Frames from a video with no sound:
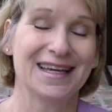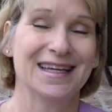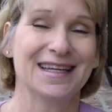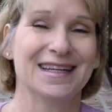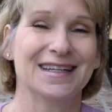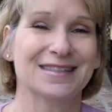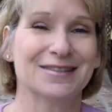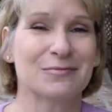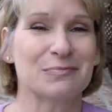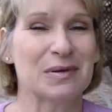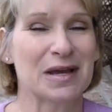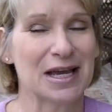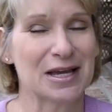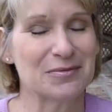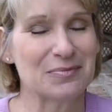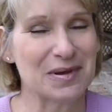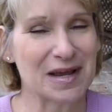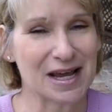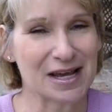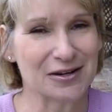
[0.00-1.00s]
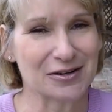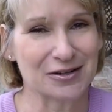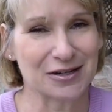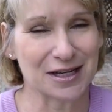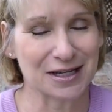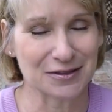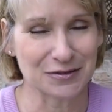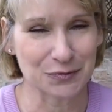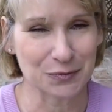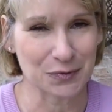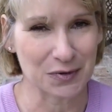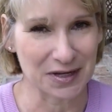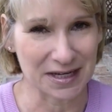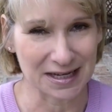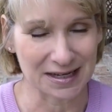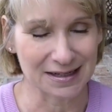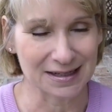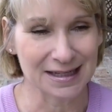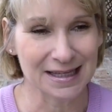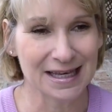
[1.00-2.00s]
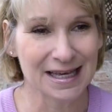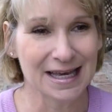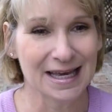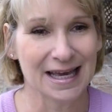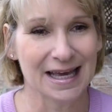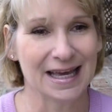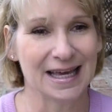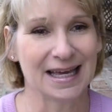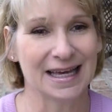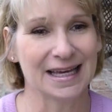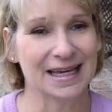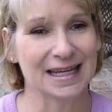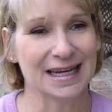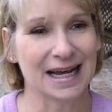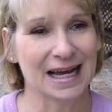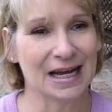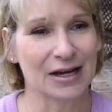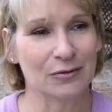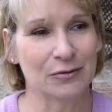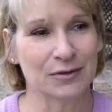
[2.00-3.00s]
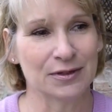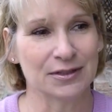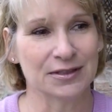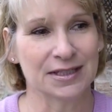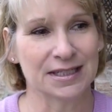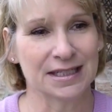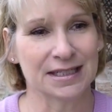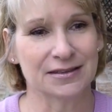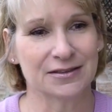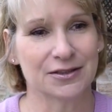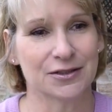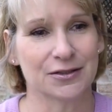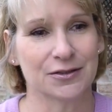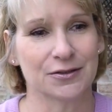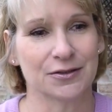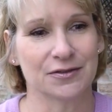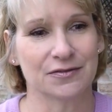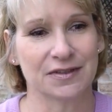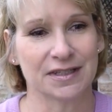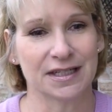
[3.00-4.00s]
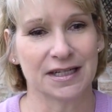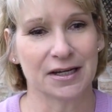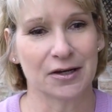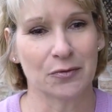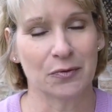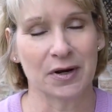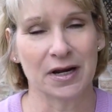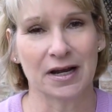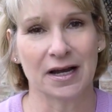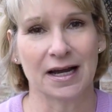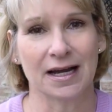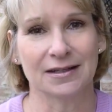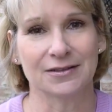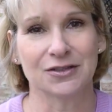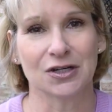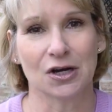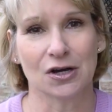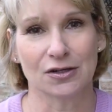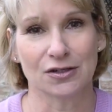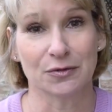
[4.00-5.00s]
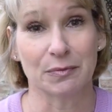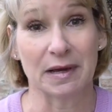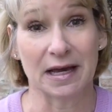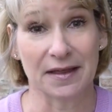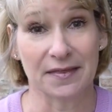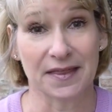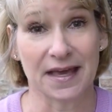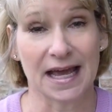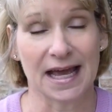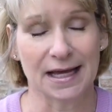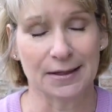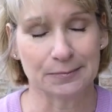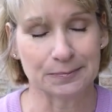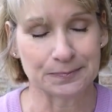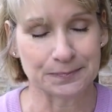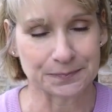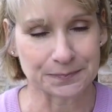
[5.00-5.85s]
It is a paid pattern as well, and I will link to the video where I talked about that